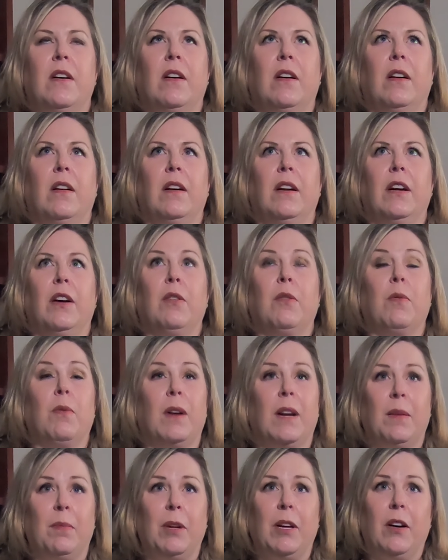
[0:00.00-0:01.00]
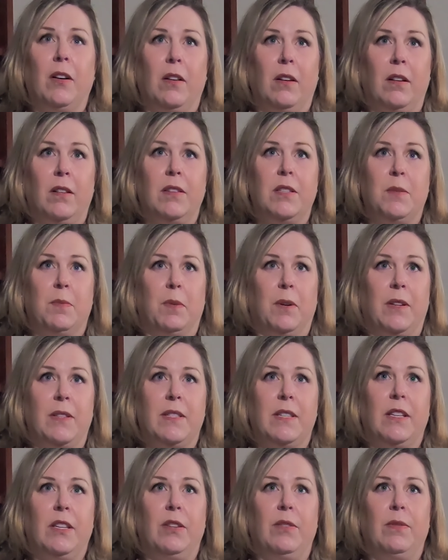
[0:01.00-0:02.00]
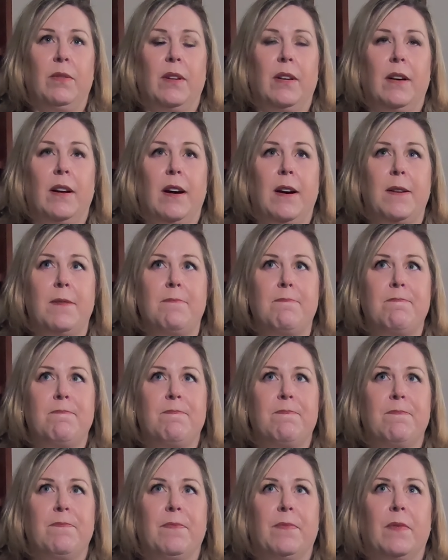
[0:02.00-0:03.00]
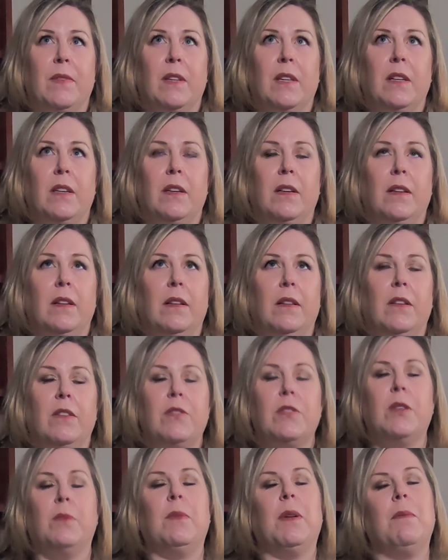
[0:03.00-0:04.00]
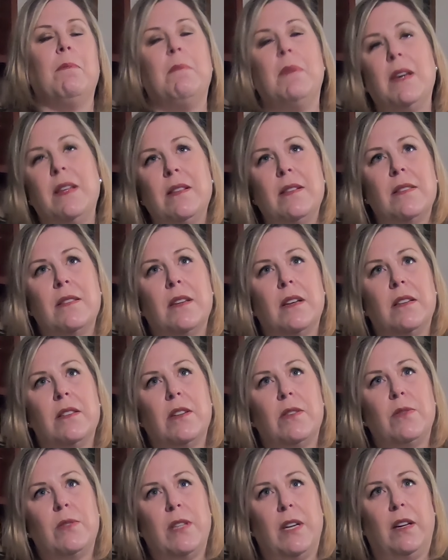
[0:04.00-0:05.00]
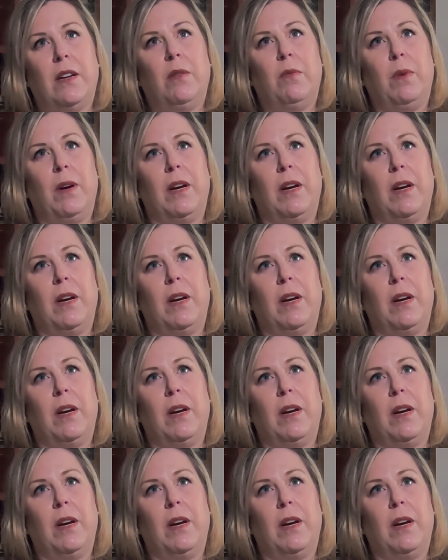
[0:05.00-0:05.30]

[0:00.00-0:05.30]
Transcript: are incredibly hard to prosecute. Um, there's so many myths associated